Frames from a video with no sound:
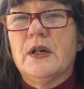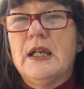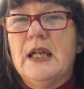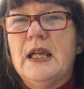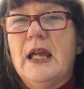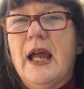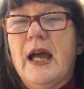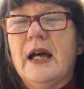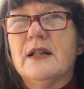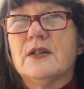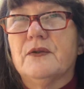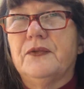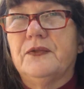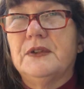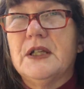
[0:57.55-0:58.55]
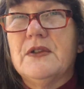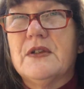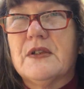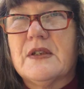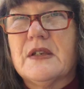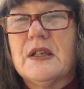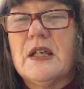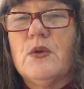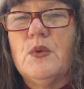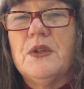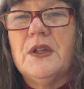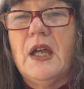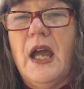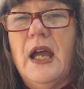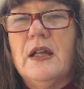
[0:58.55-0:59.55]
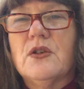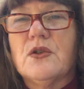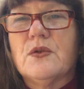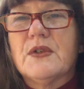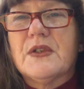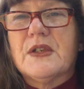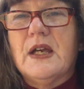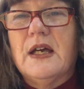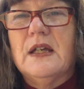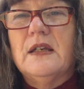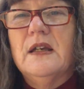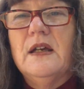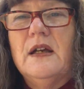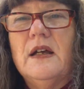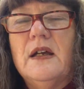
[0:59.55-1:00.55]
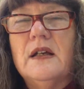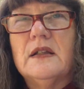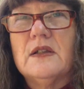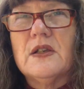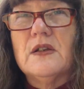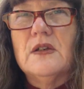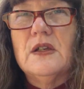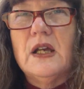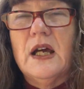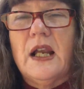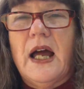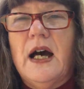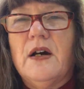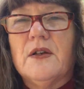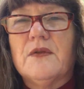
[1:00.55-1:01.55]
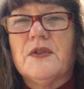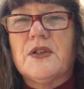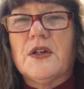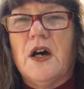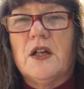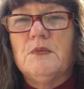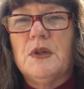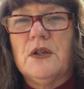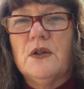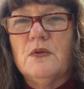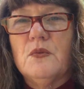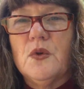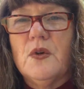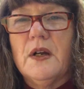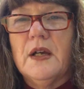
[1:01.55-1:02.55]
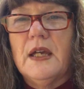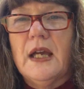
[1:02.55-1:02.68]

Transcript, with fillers: He had to flee the city when the angel said to get out of Sodom and Gomorrah.